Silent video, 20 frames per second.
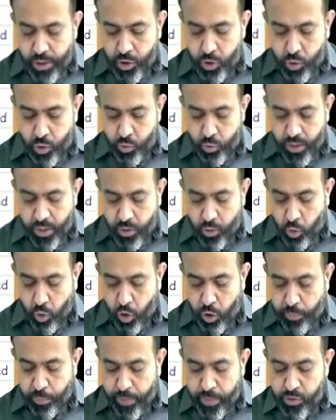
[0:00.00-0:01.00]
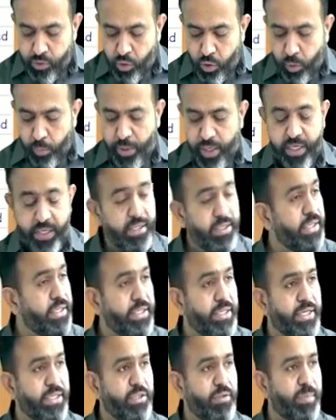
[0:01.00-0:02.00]
to the corpus of another
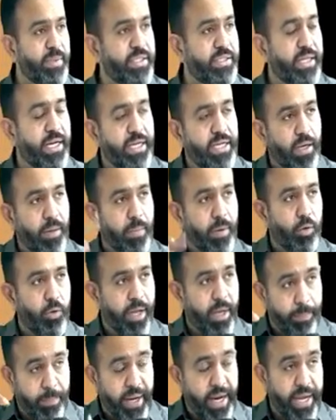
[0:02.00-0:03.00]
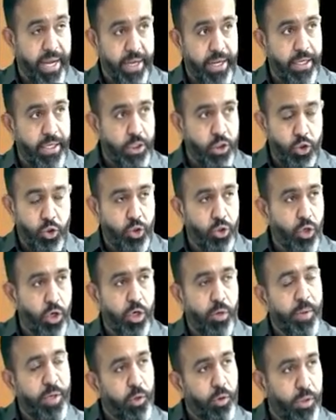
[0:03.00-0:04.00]
trust, means that amount apply should
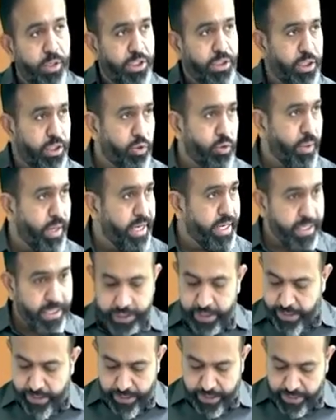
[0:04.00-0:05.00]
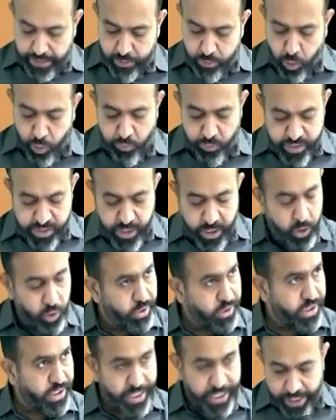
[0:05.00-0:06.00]
not be donation to any other trust, obviously
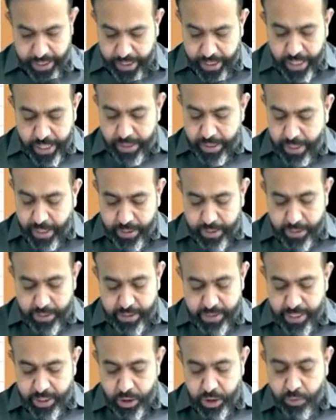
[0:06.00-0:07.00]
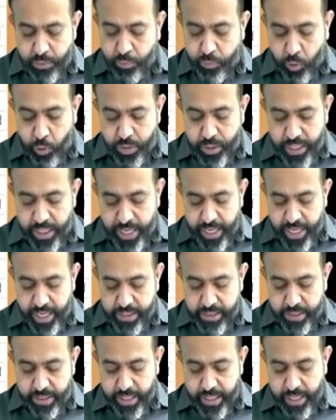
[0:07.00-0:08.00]
logically. That section
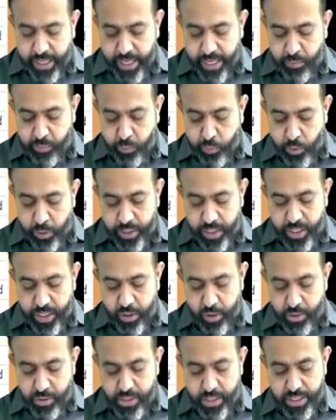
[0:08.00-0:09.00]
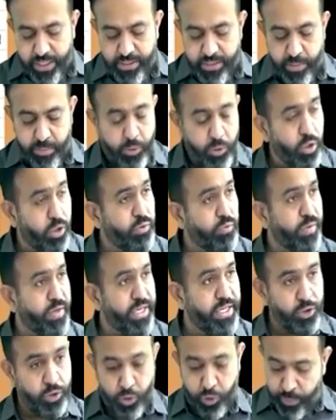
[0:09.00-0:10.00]
40A3 and 40 clause A subclause
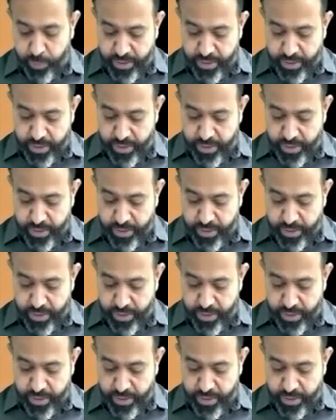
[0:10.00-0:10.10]
1A should be